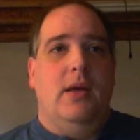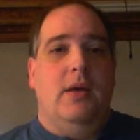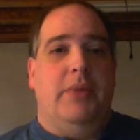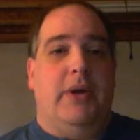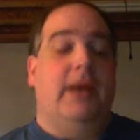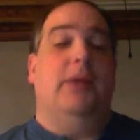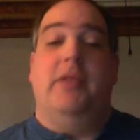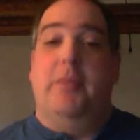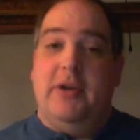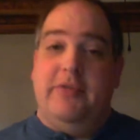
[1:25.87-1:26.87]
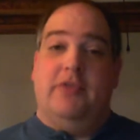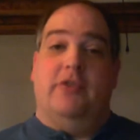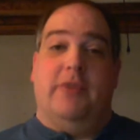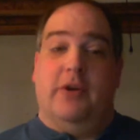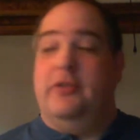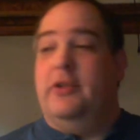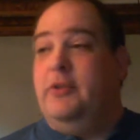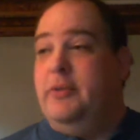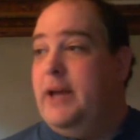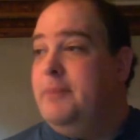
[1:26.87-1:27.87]
But anyway, the bug fixes first. Let's do
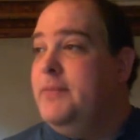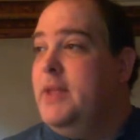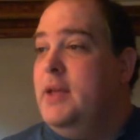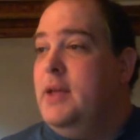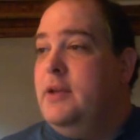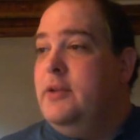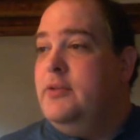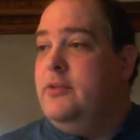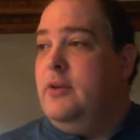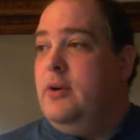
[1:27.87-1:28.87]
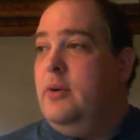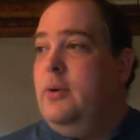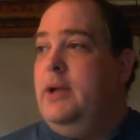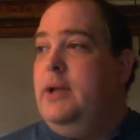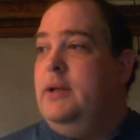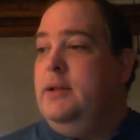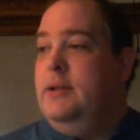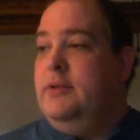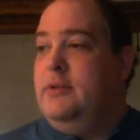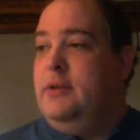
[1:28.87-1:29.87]
that. So
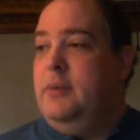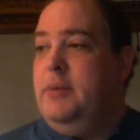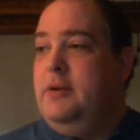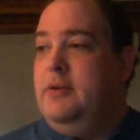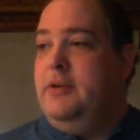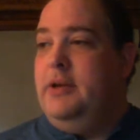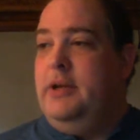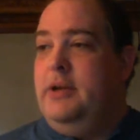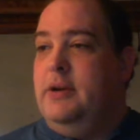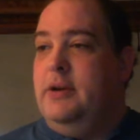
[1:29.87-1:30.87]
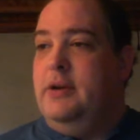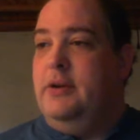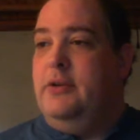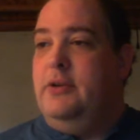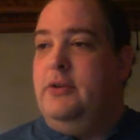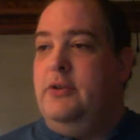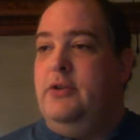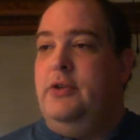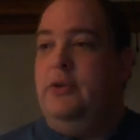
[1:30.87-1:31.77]
let's come on over here to